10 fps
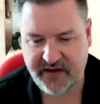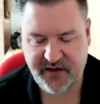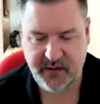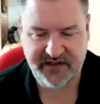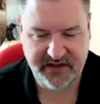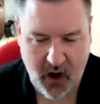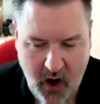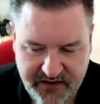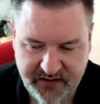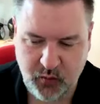that so it
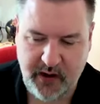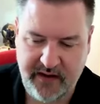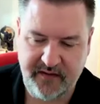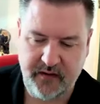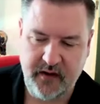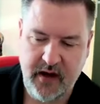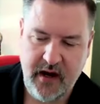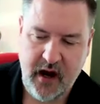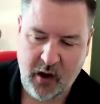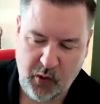starts with
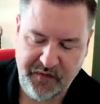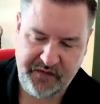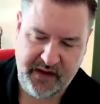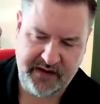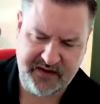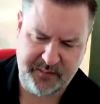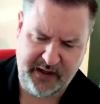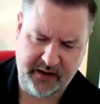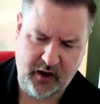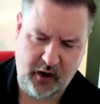I want there to
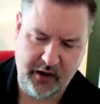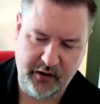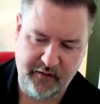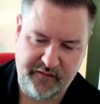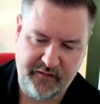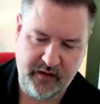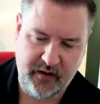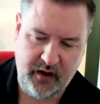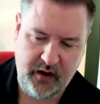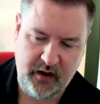be a kind of
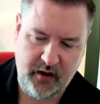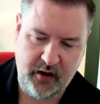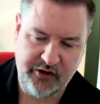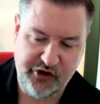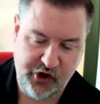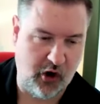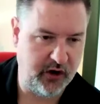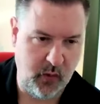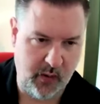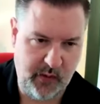a
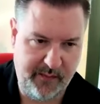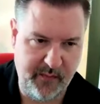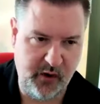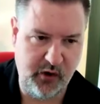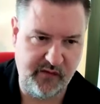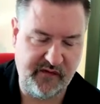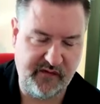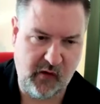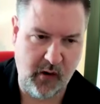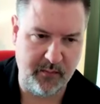shock when we move
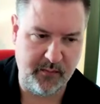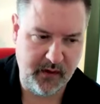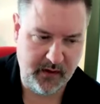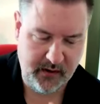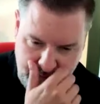from